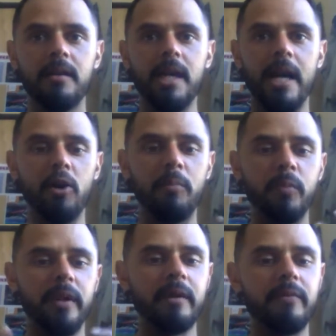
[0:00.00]
I hope
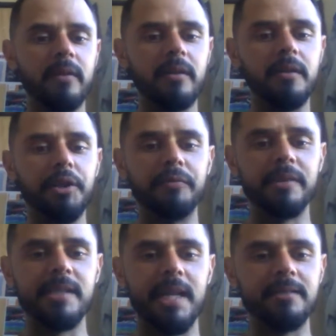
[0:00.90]
whatever you
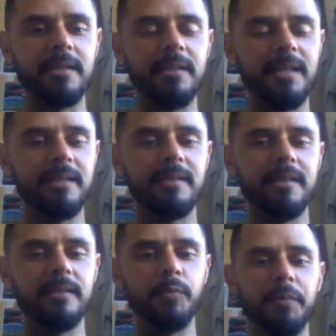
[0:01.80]
resign to this
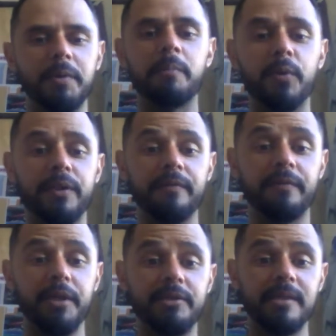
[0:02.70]
is would be important
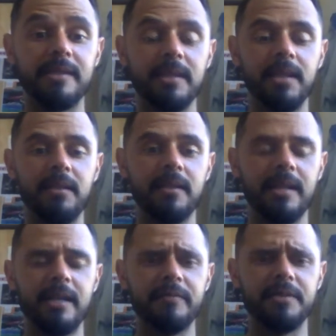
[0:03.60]
for you to see. I
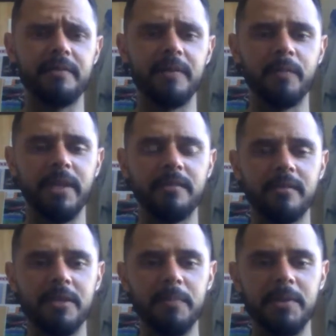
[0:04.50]
have a different way to
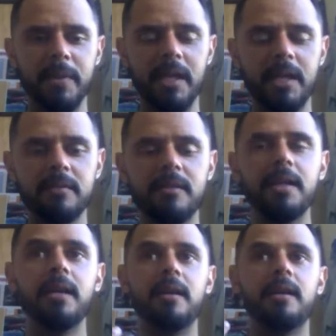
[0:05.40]
be speaking.
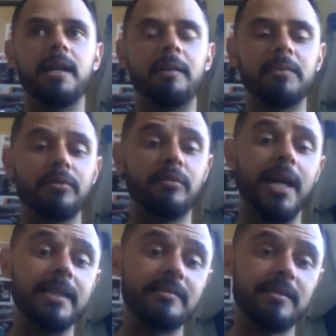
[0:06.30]
I'm an
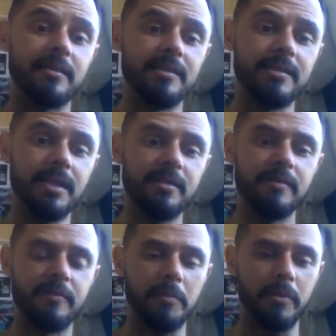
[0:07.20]
Orion star seed
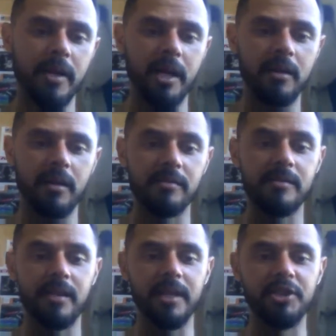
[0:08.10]
from Orion
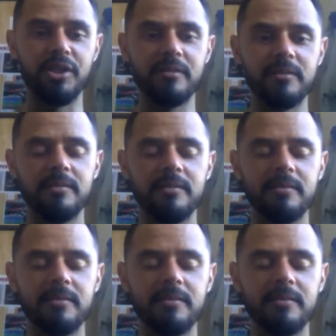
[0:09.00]
constellation.
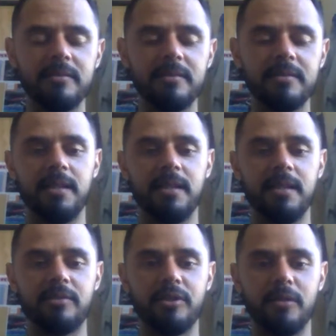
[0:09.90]

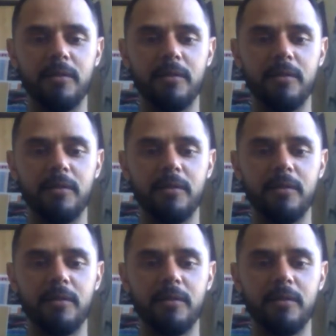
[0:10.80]
So